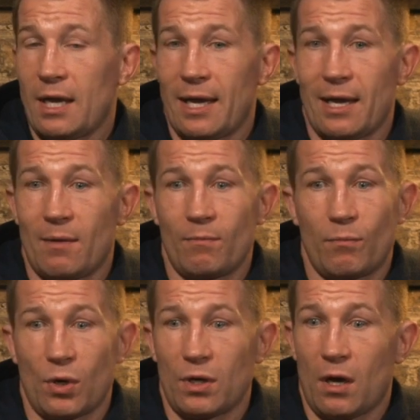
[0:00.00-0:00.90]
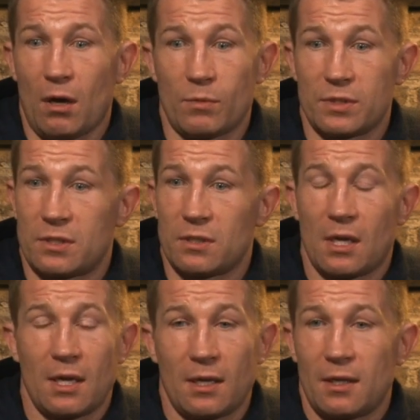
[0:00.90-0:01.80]
Um, but I was,
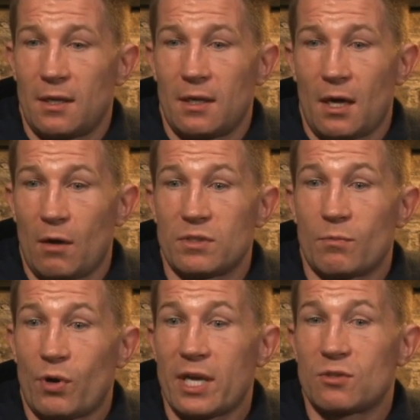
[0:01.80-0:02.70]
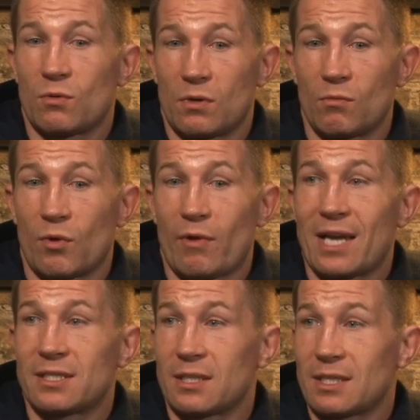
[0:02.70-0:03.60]
I was impressed with, with
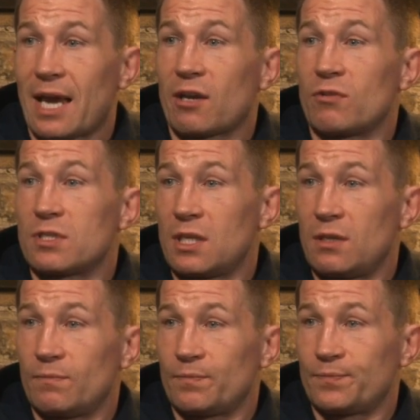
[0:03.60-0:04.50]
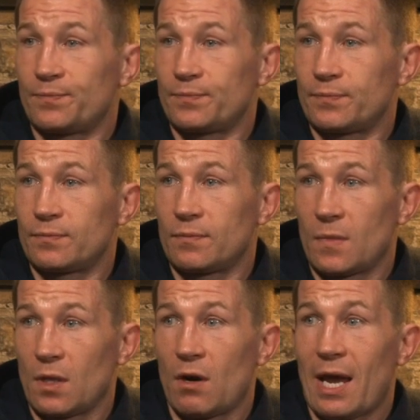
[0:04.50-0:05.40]
Racing's accuracy.
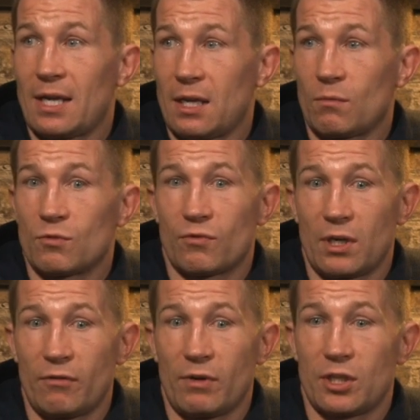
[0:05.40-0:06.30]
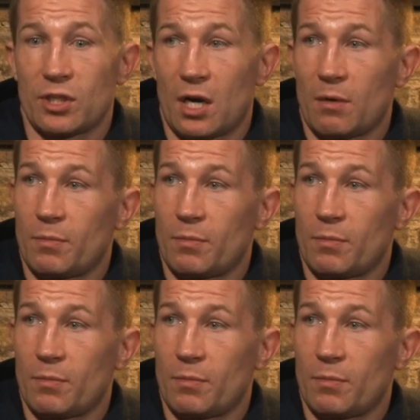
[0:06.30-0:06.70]
Yeah. Their handling was really, really sharp.